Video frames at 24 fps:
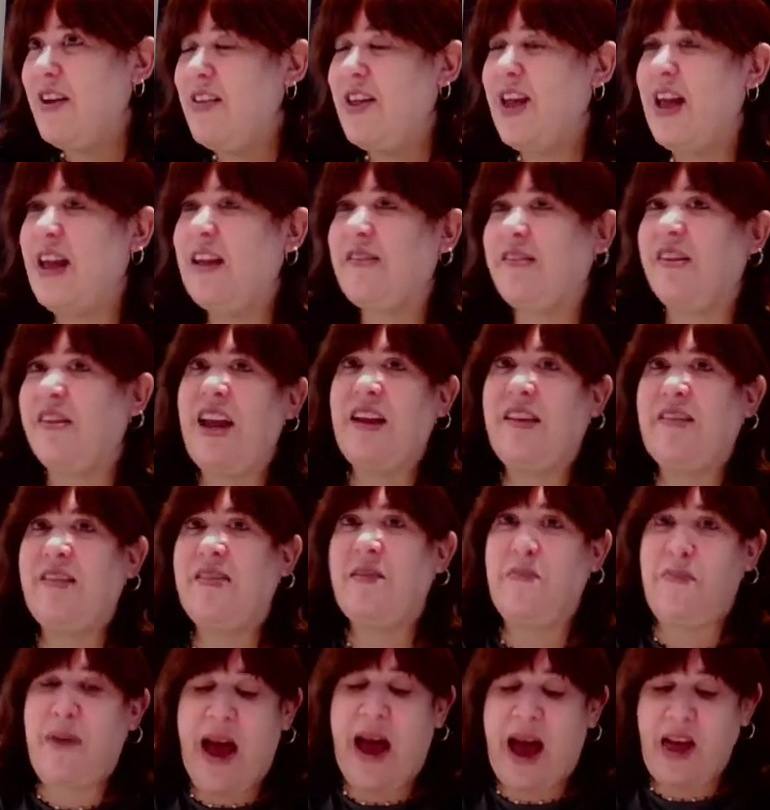It's a
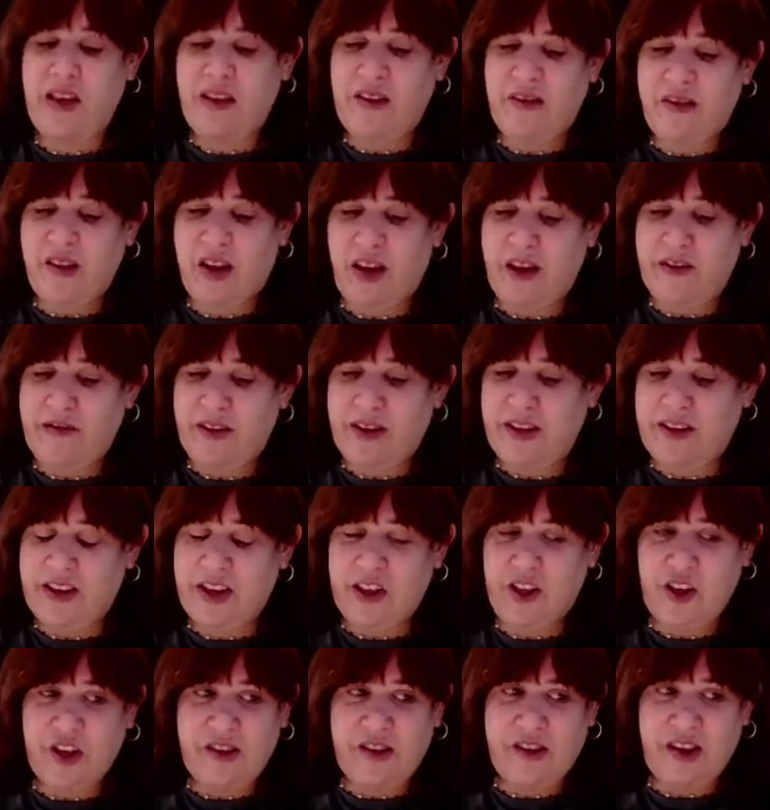balance of, it
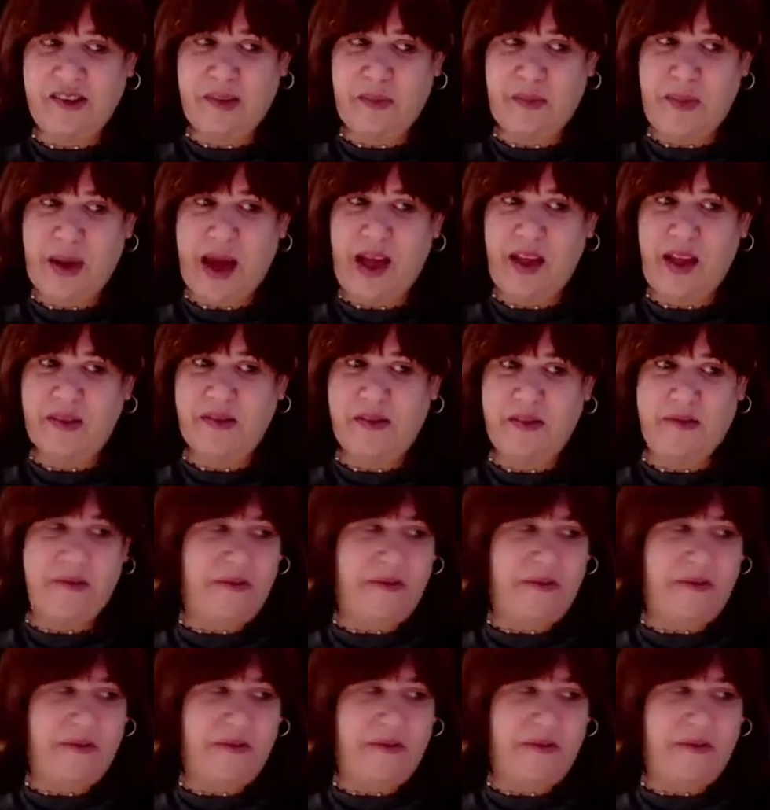teaches us a balance of